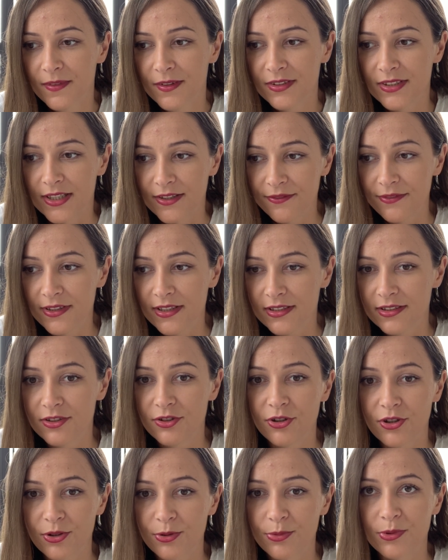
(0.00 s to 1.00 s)
something's
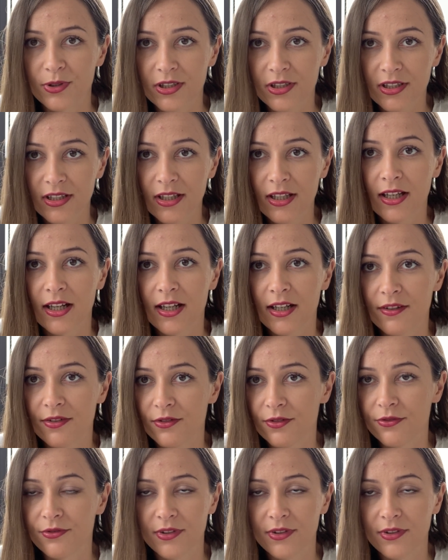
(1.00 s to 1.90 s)
not working, I have to